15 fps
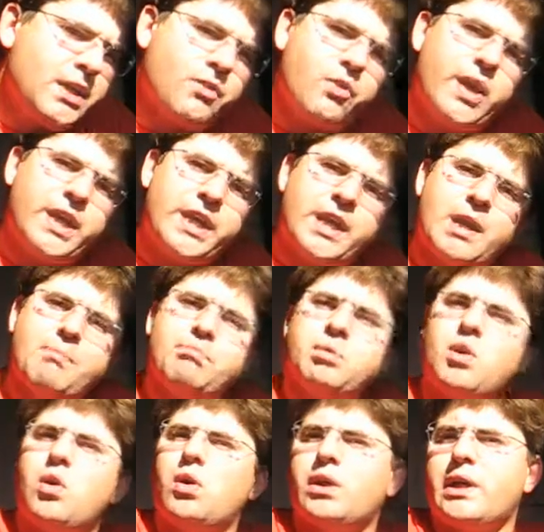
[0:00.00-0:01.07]
creating a
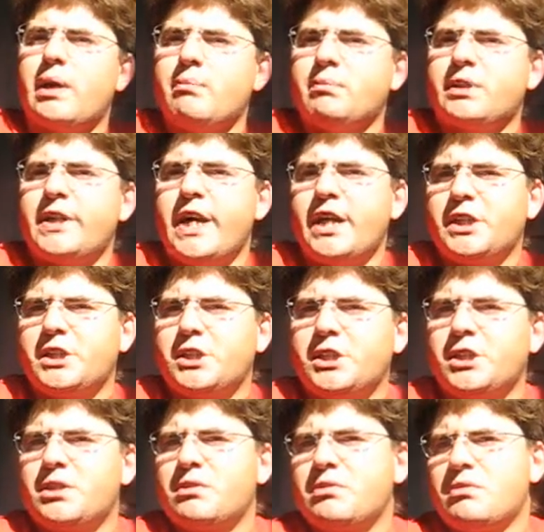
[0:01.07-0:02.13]
program that
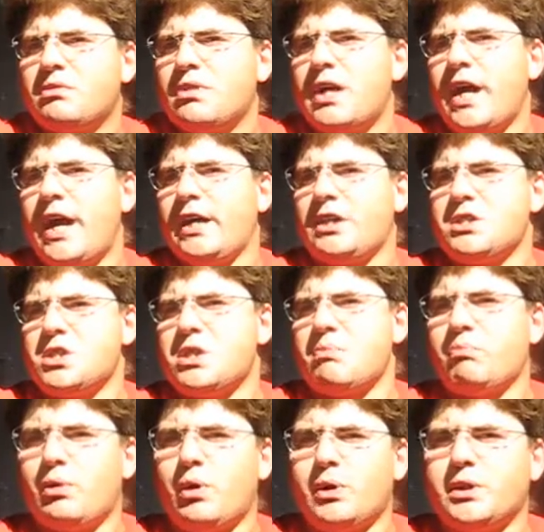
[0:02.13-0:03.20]
at
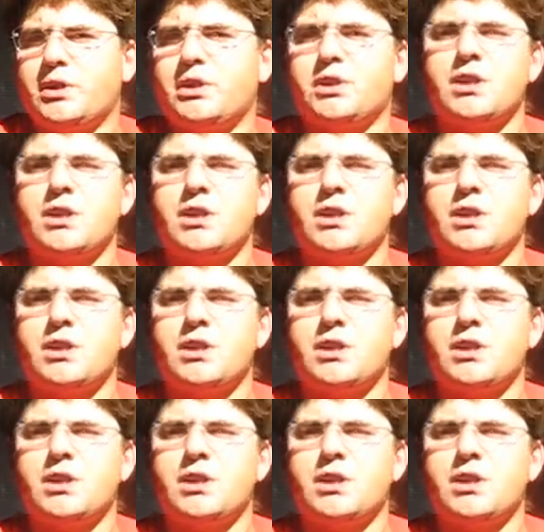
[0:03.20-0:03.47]
some point